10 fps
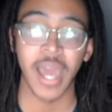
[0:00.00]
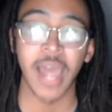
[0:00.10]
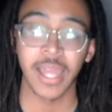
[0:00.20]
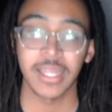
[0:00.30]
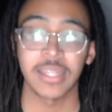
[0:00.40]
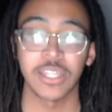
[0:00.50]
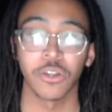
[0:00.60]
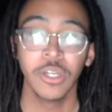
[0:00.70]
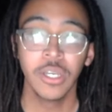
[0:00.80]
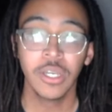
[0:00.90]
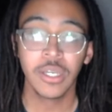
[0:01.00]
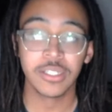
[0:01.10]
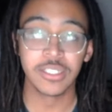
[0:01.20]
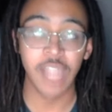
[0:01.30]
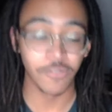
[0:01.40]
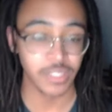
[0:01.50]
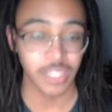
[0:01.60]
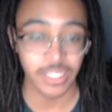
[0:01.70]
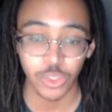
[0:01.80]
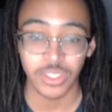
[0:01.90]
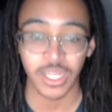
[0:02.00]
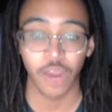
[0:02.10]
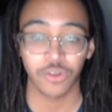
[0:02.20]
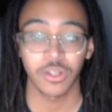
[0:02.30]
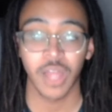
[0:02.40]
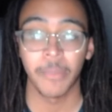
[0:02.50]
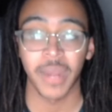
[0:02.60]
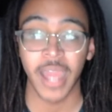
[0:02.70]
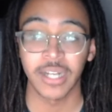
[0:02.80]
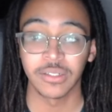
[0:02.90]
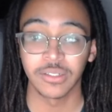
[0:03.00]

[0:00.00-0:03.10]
I like that they're delving into his character a lot, but I